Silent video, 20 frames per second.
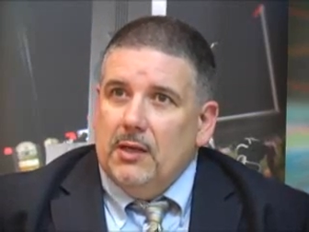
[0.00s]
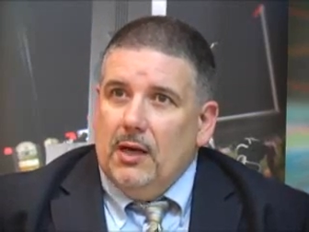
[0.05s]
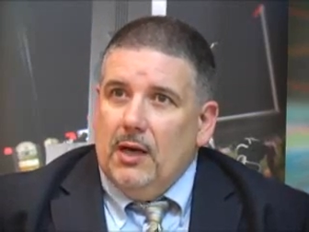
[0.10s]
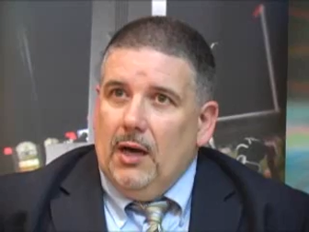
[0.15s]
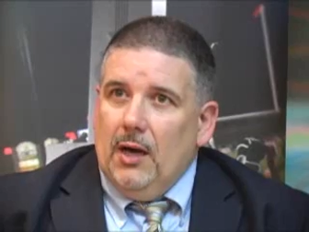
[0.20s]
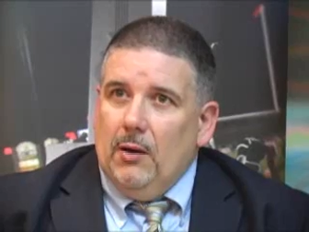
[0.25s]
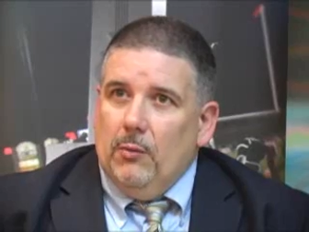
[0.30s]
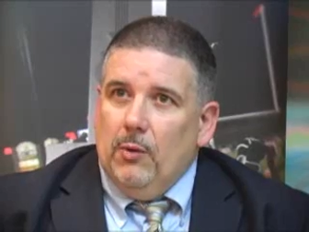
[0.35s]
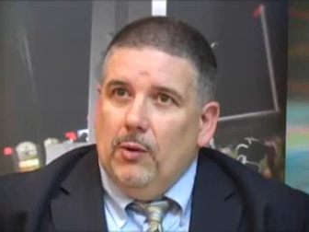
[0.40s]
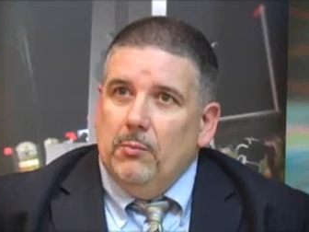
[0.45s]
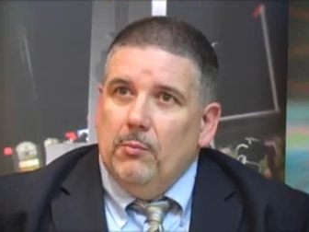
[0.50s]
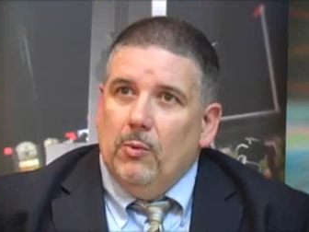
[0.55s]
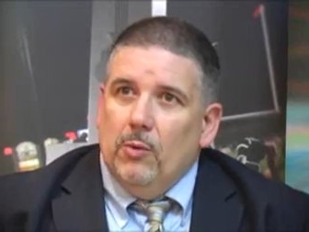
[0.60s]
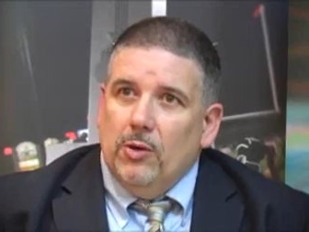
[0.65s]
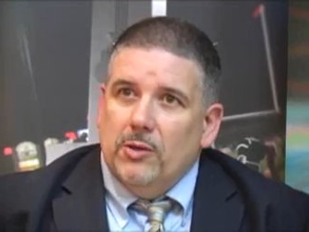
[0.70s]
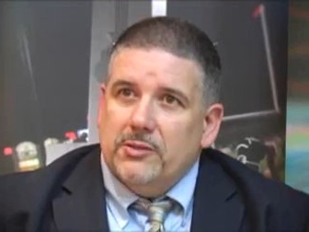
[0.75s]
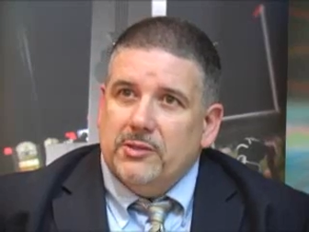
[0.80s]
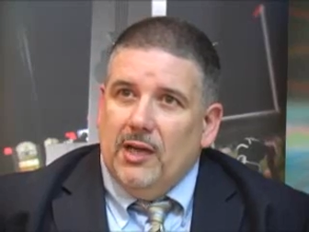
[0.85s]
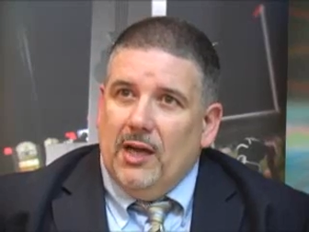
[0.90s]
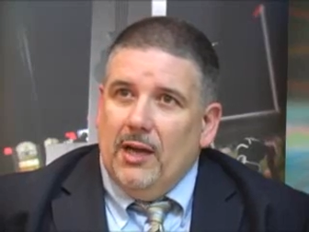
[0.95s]
uh, one
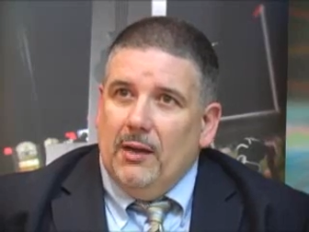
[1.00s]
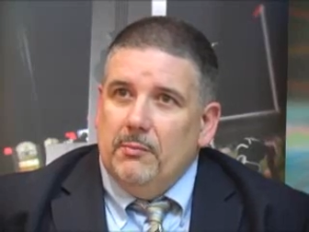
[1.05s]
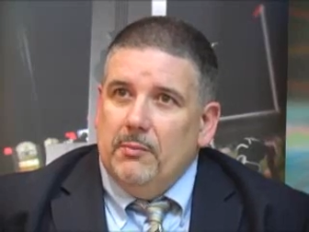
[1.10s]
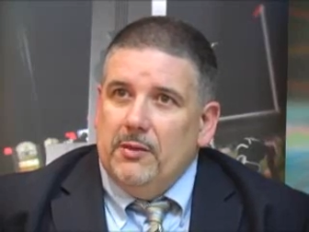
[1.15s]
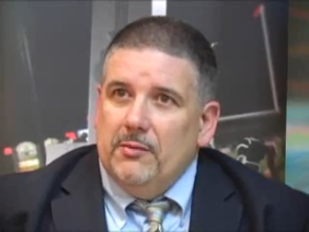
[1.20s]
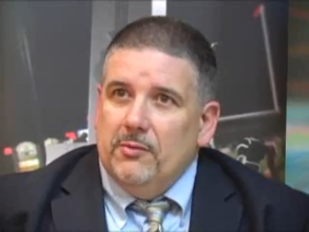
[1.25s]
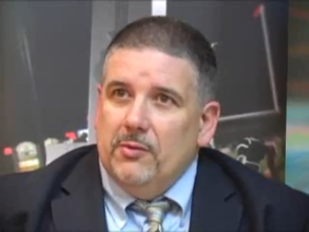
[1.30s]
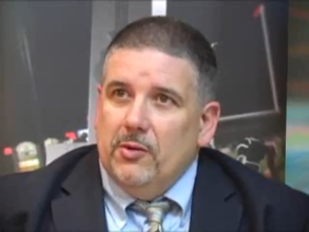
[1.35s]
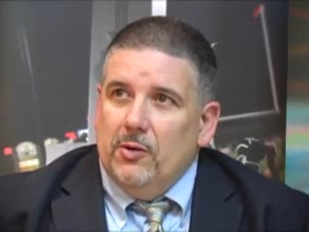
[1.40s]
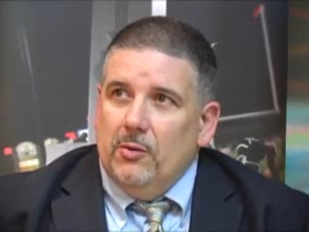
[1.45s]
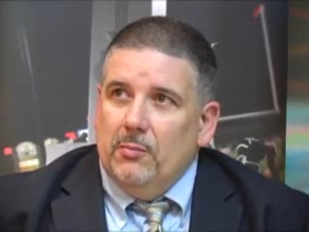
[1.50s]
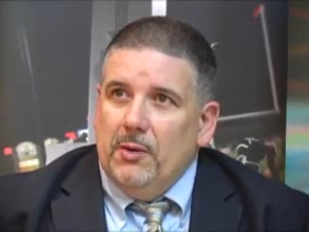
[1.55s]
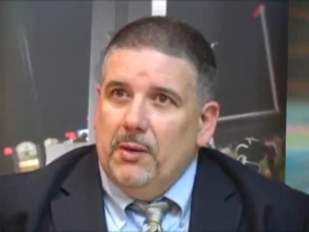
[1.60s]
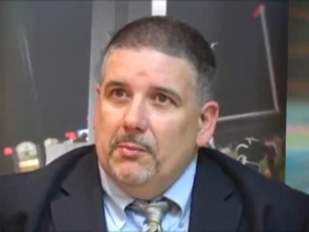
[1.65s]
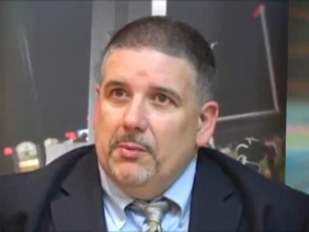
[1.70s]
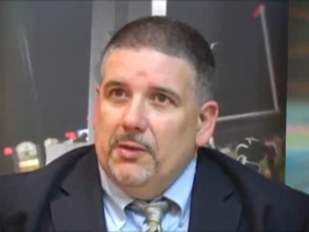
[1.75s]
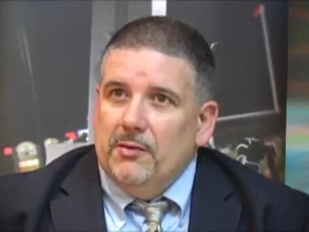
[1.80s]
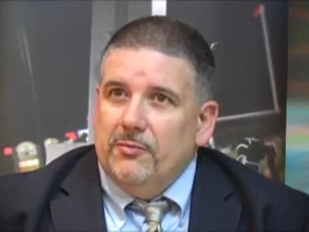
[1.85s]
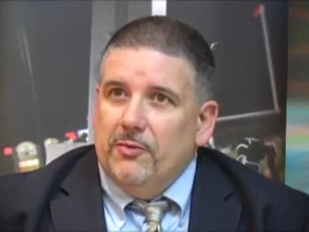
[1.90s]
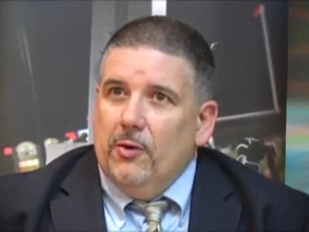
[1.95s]
more time, even though it may
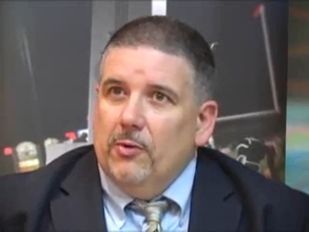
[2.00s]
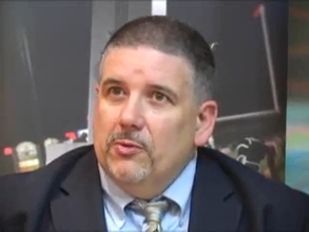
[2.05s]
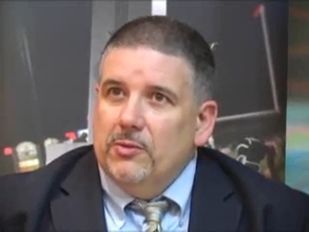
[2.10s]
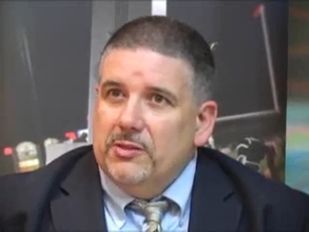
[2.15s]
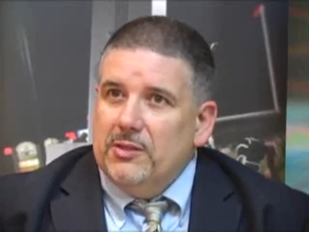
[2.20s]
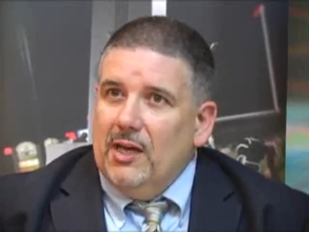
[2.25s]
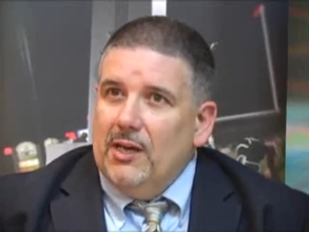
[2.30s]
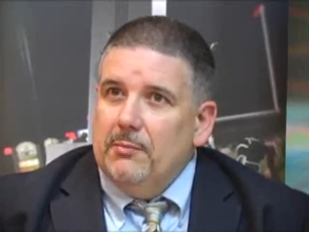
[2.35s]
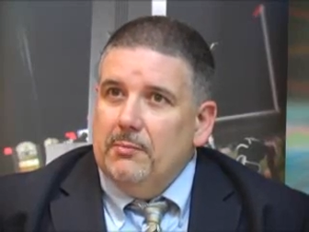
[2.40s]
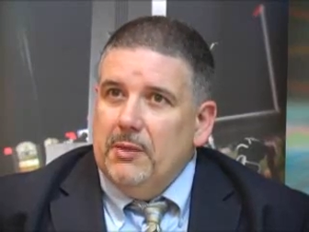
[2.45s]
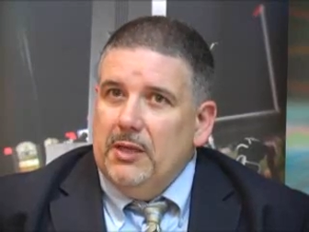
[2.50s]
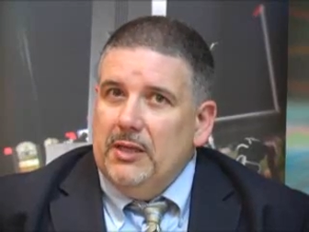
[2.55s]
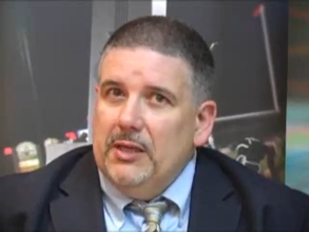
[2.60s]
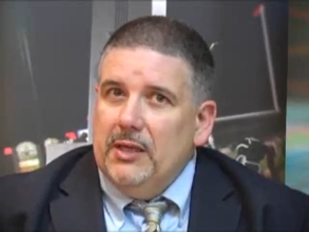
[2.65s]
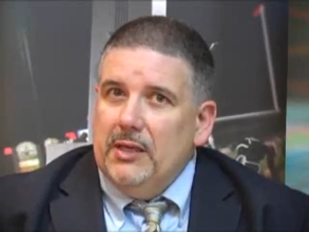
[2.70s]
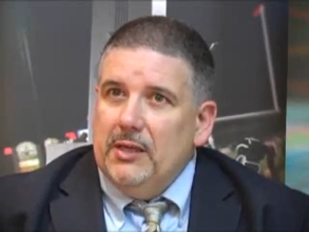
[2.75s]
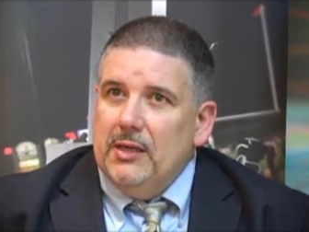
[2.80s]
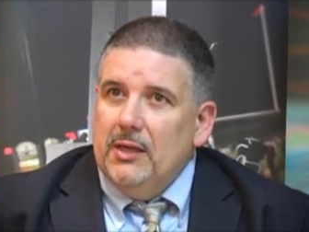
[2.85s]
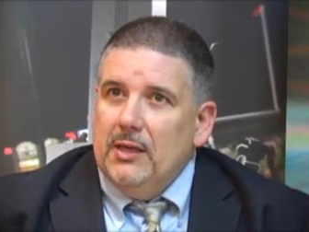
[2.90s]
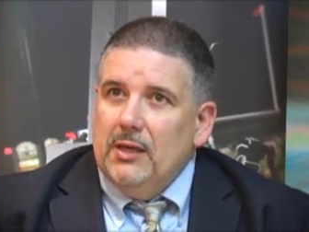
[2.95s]
be a phone type
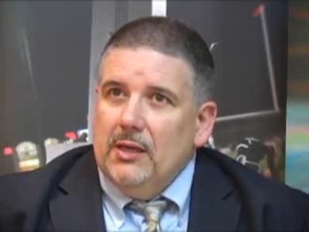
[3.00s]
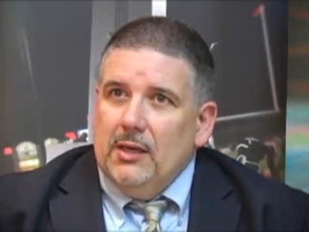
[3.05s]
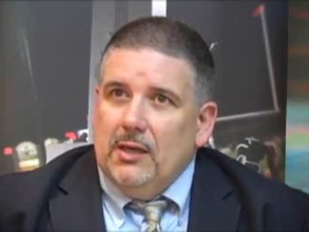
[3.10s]
meeting,